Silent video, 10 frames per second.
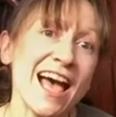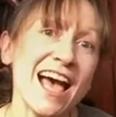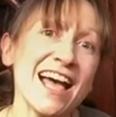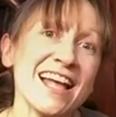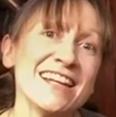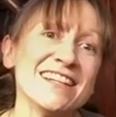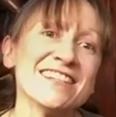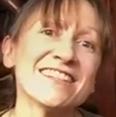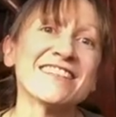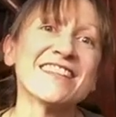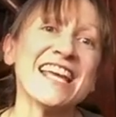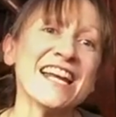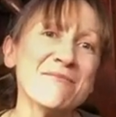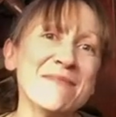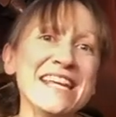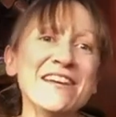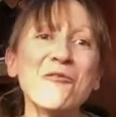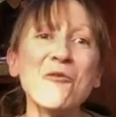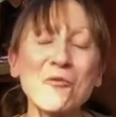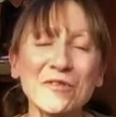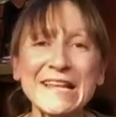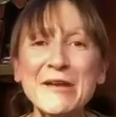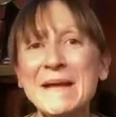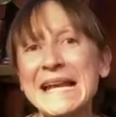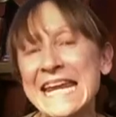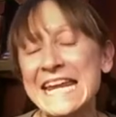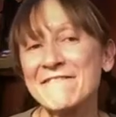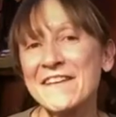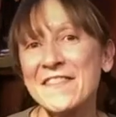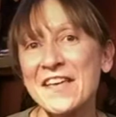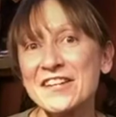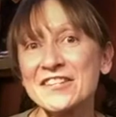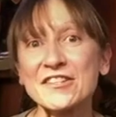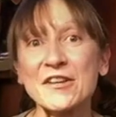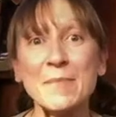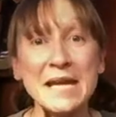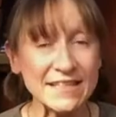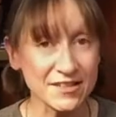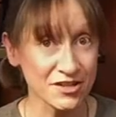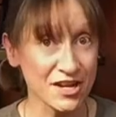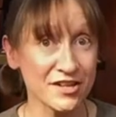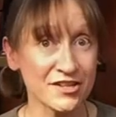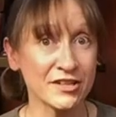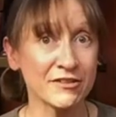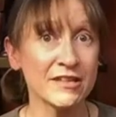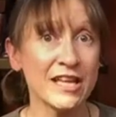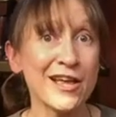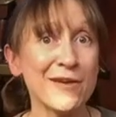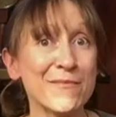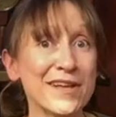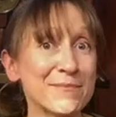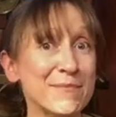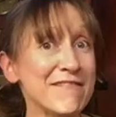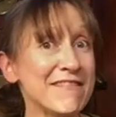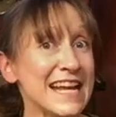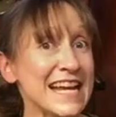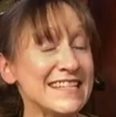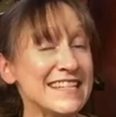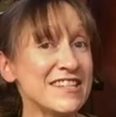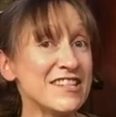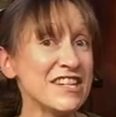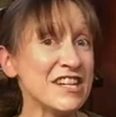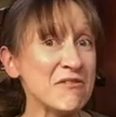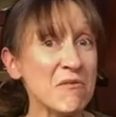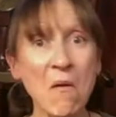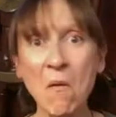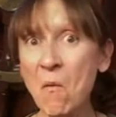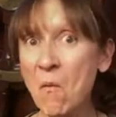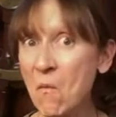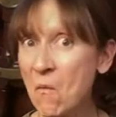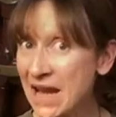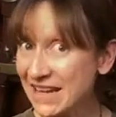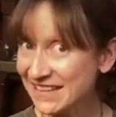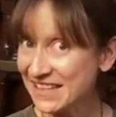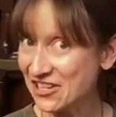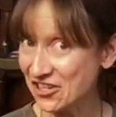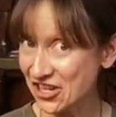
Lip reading: and the enemy also believe that Peter Churchill must be related to Winston